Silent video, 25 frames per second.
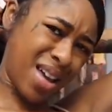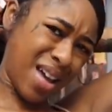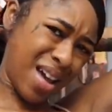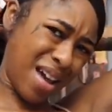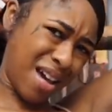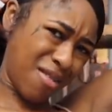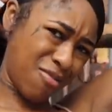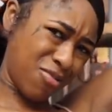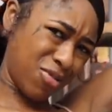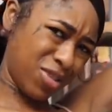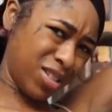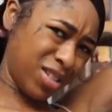
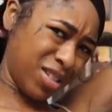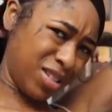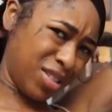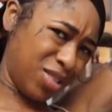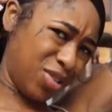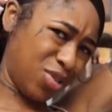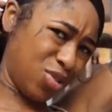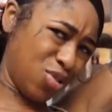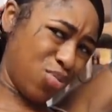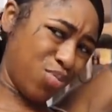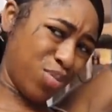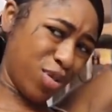I wasn't
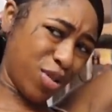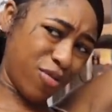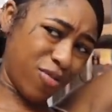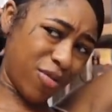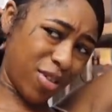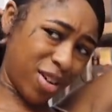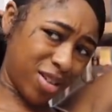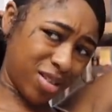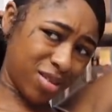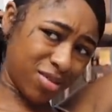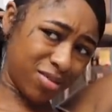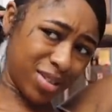super
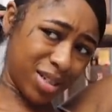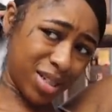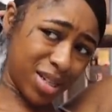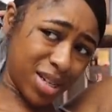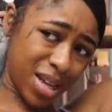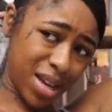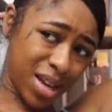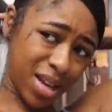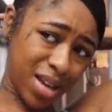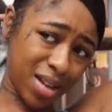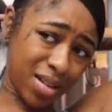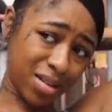following
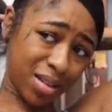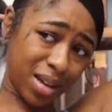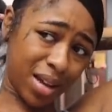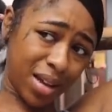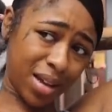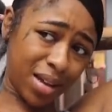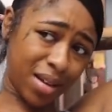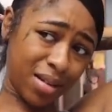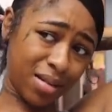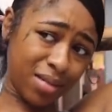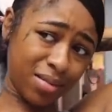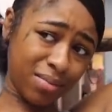that,
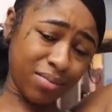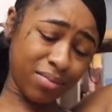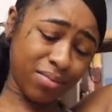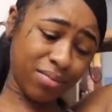like